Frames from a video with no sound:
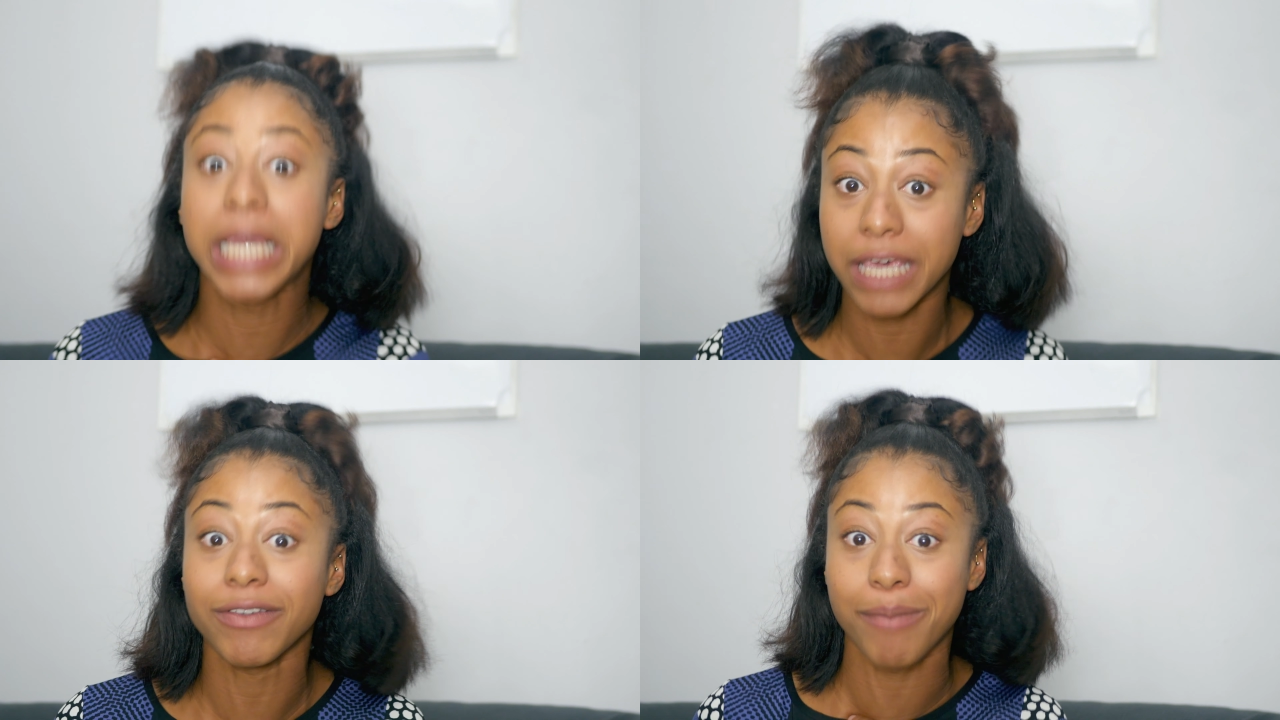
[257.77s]

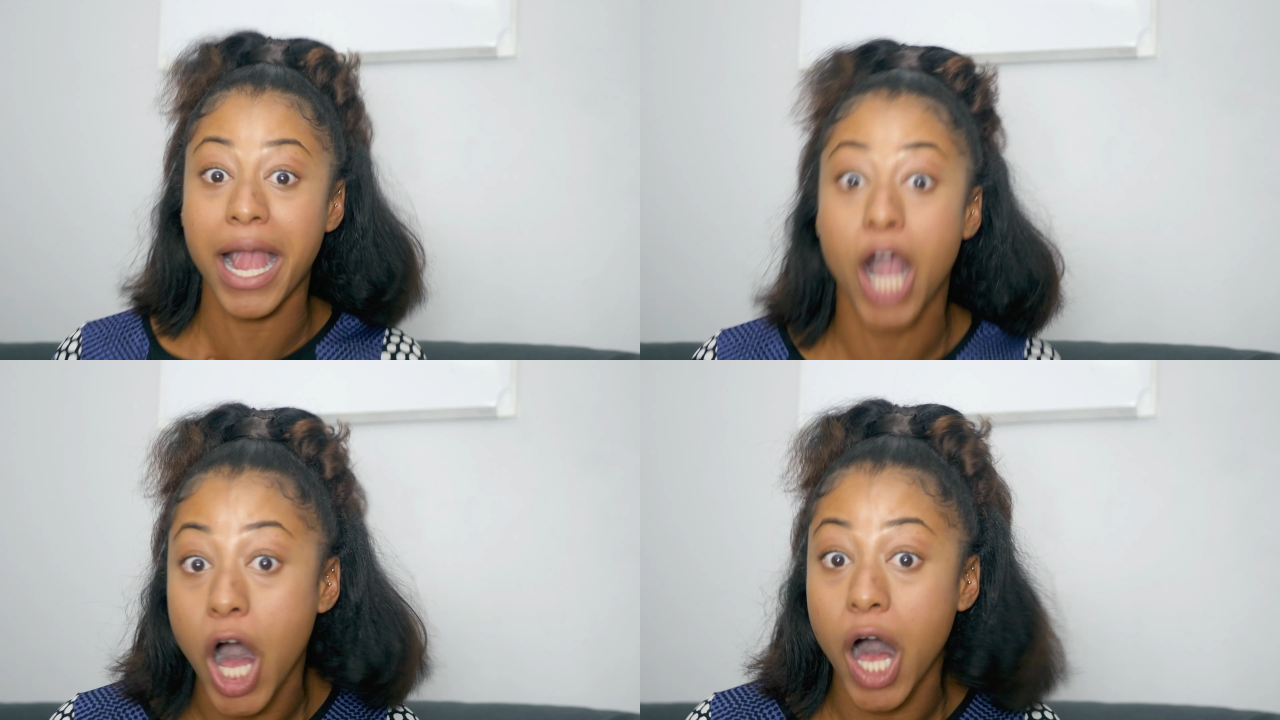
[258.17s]
give it
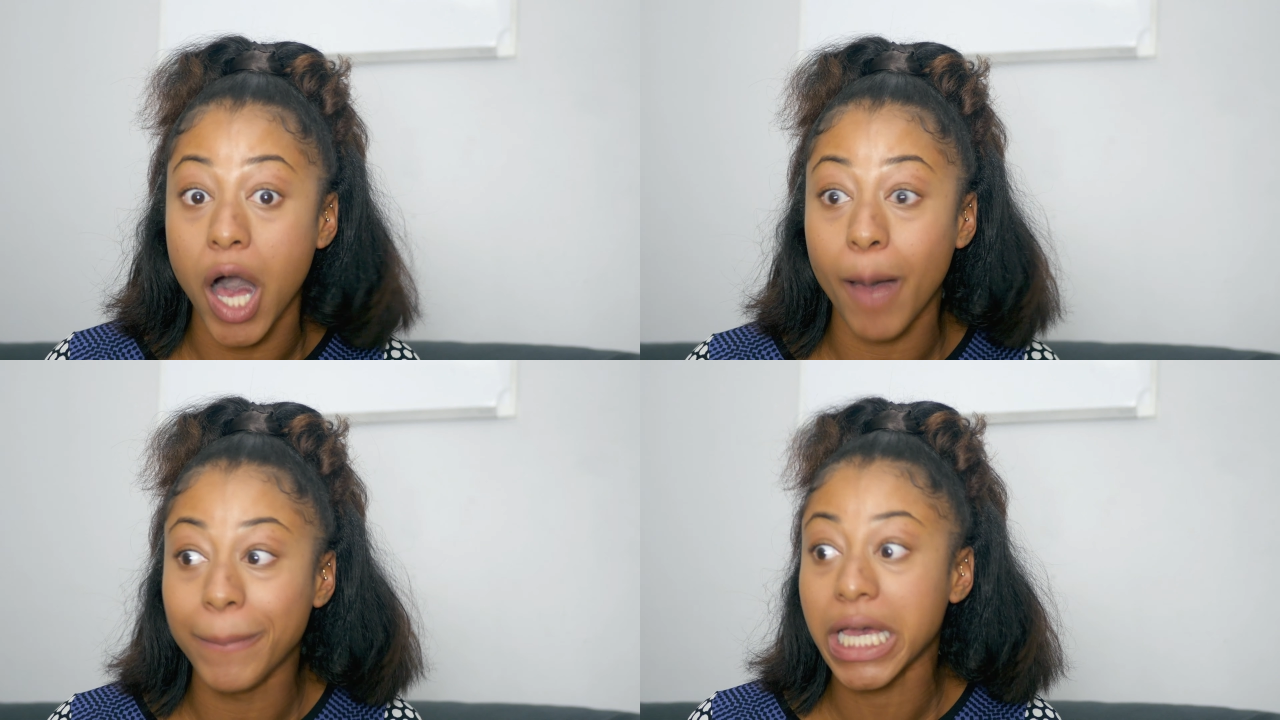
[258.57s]
my
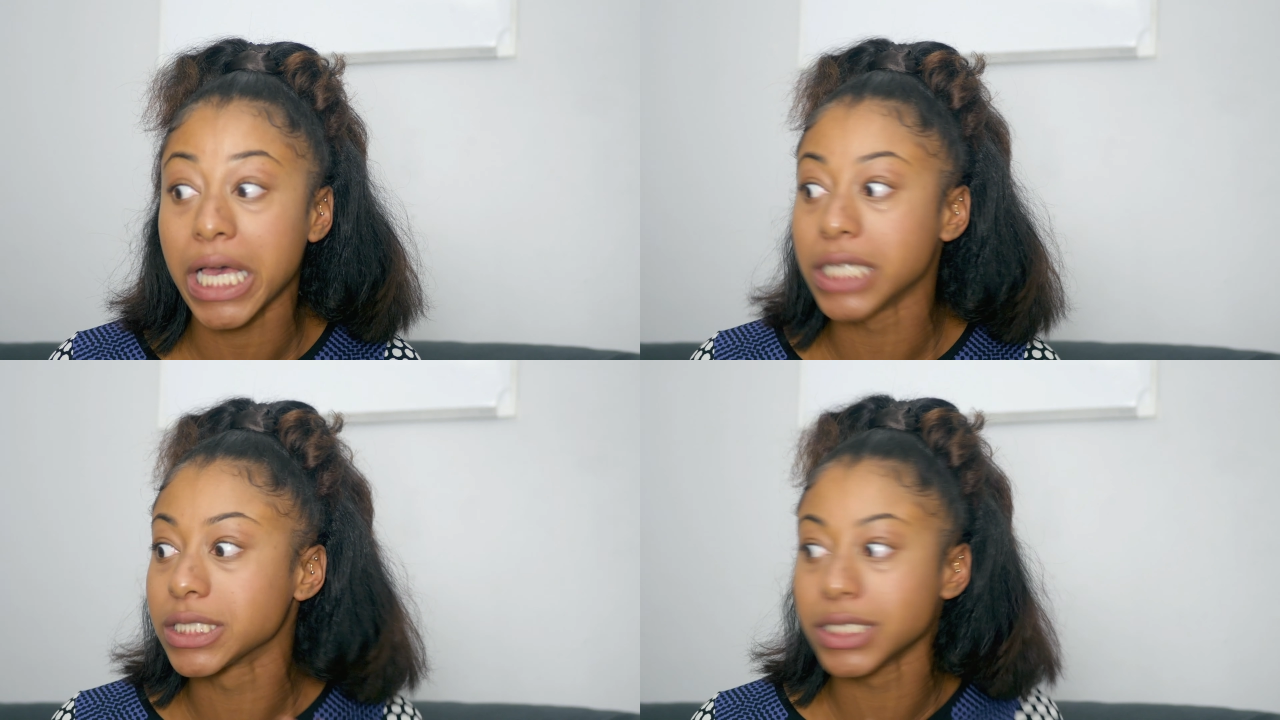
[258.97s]
all
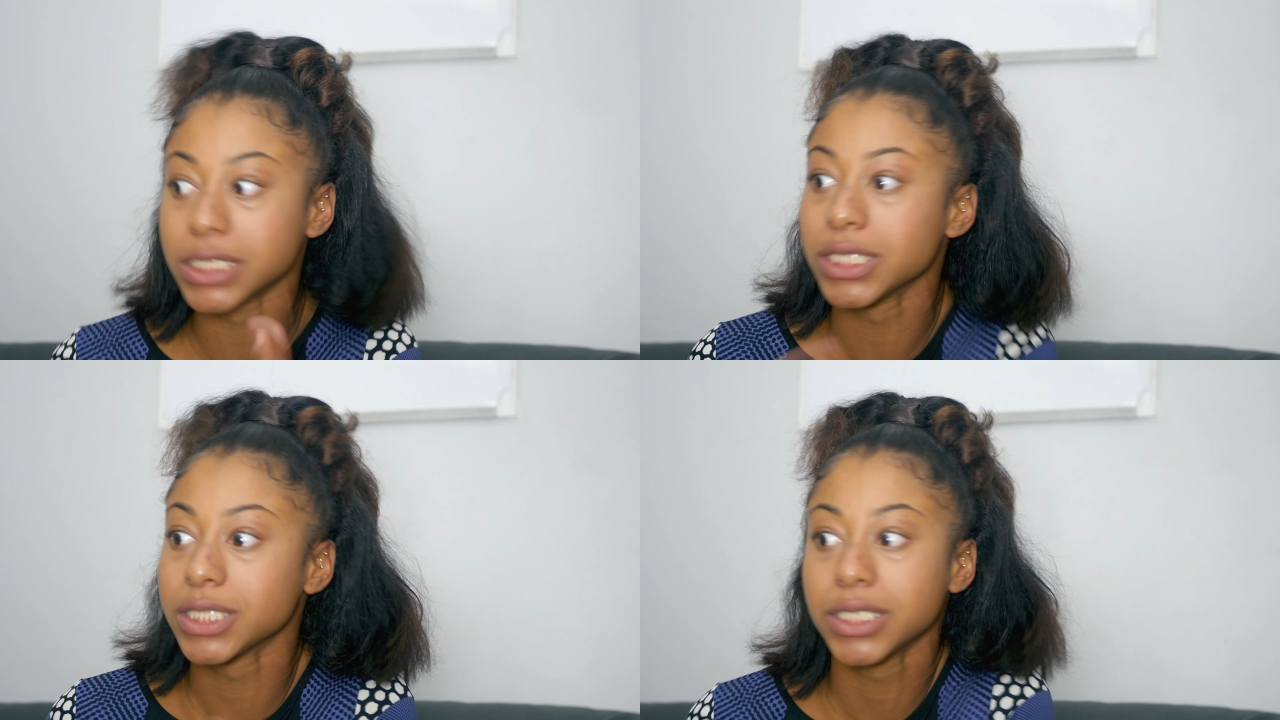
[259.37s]
because
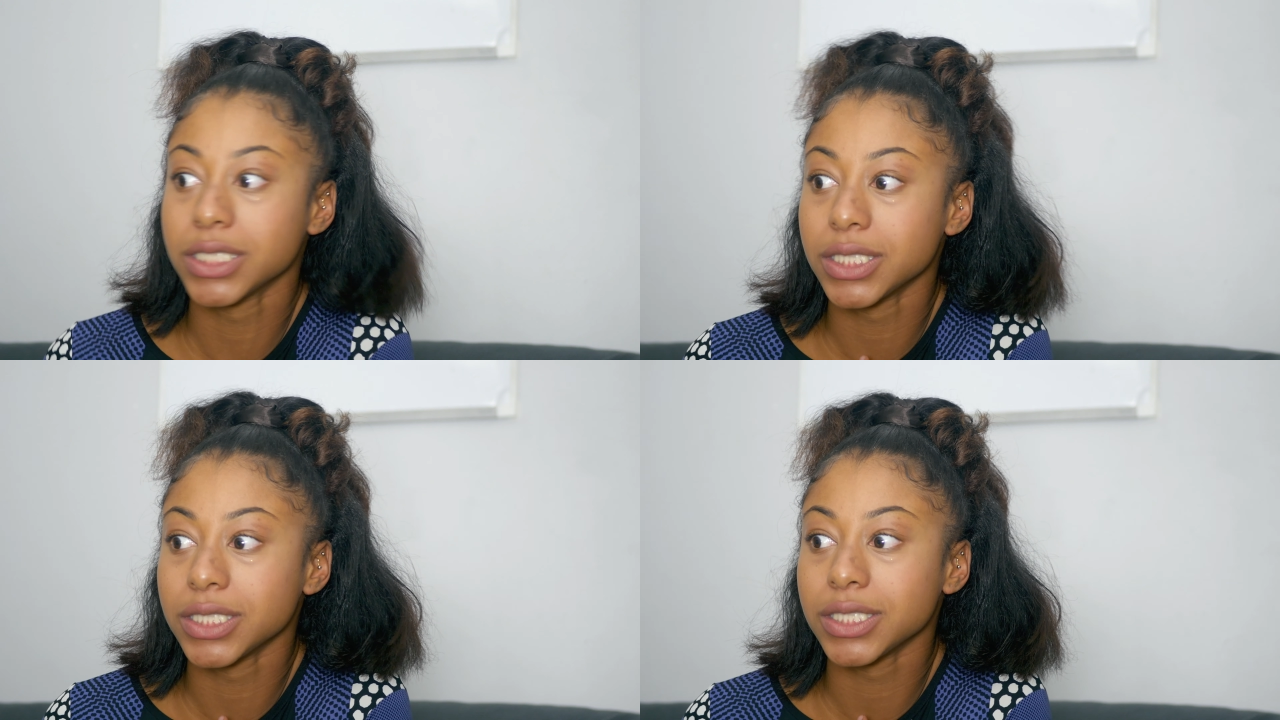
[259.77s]

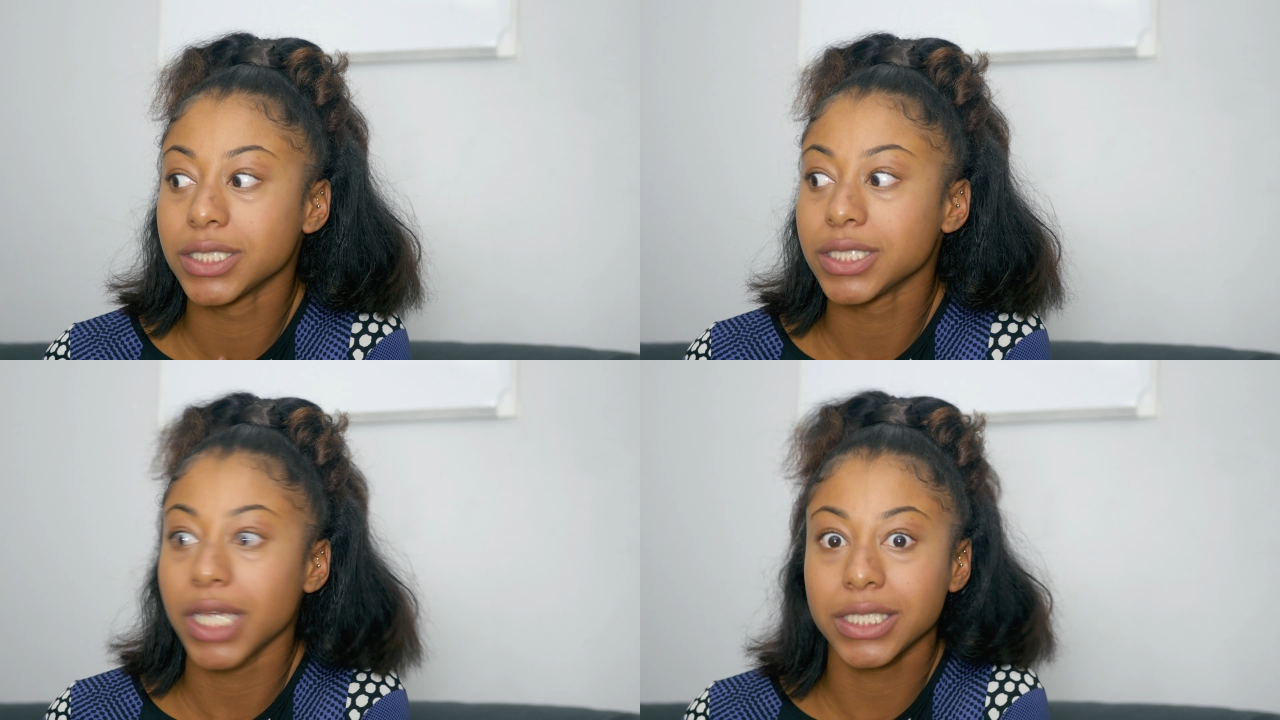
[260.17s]

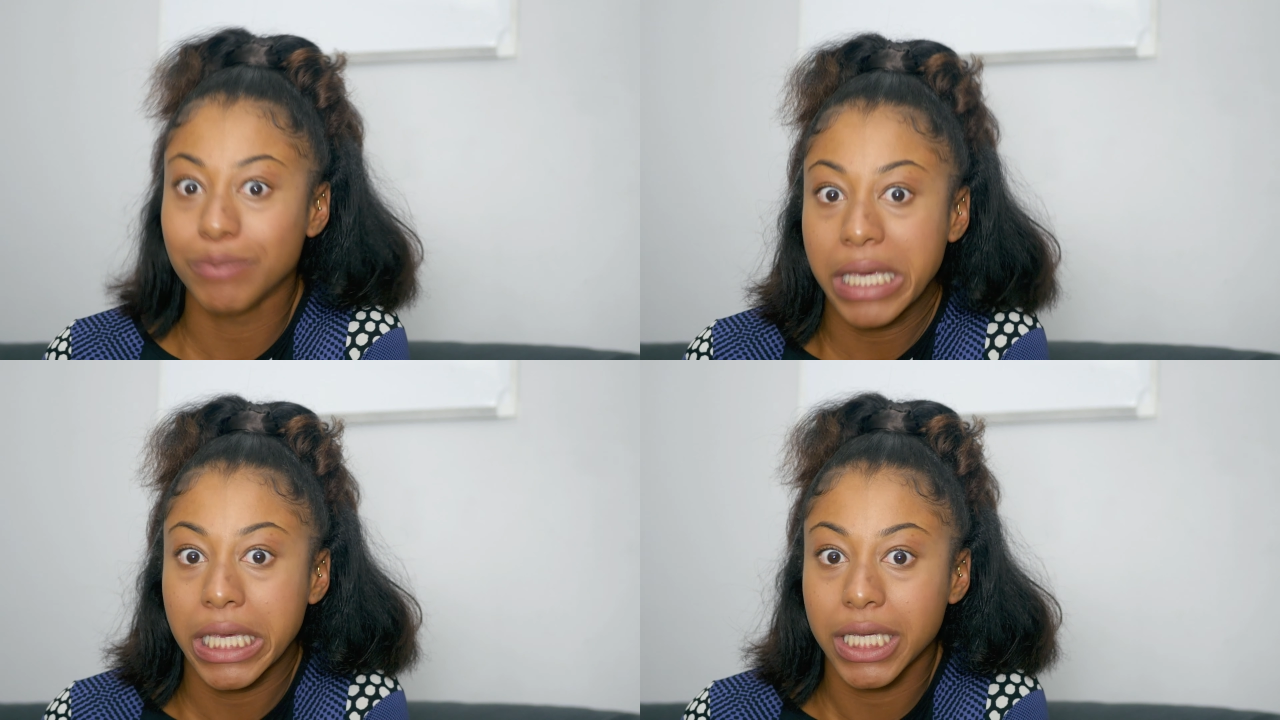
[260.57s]
it's
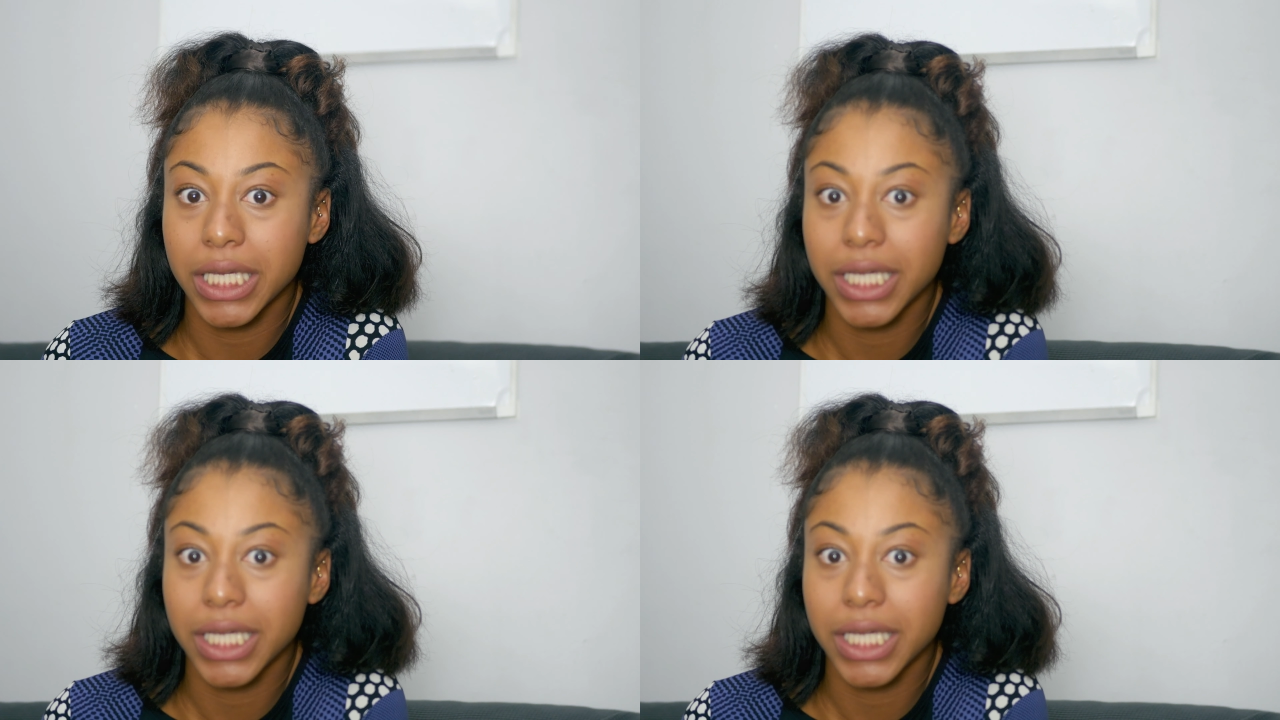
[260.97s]
me.